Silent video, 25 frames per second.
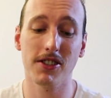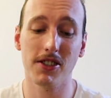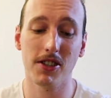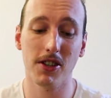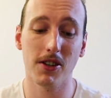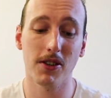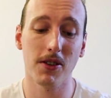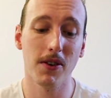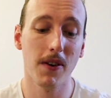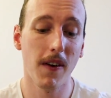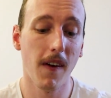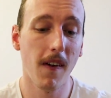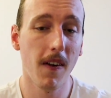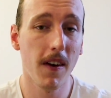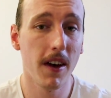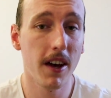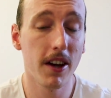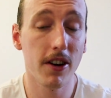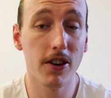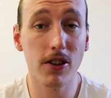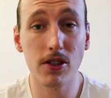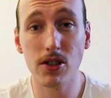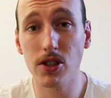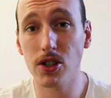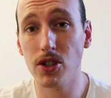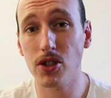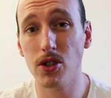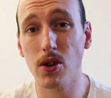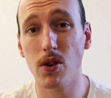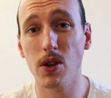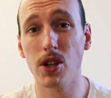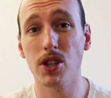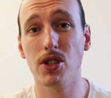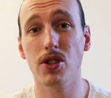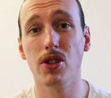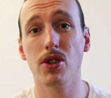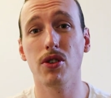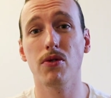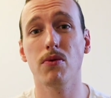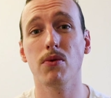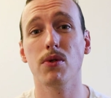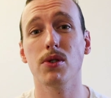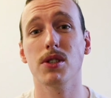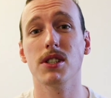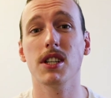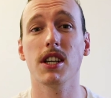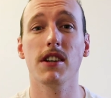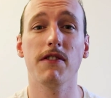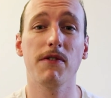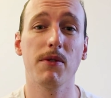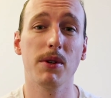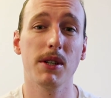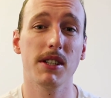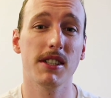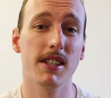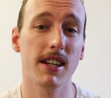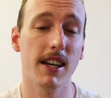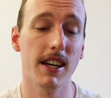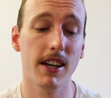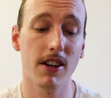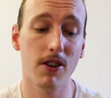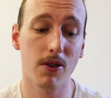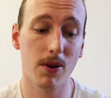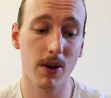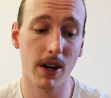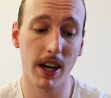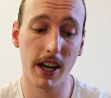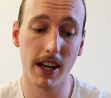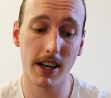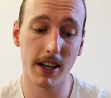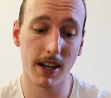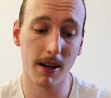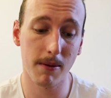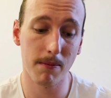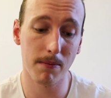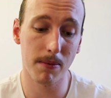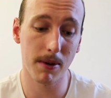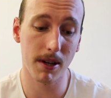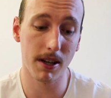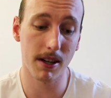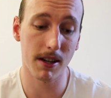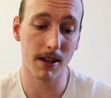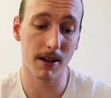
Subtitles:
So not too sure in June, we'll see if we stay or end up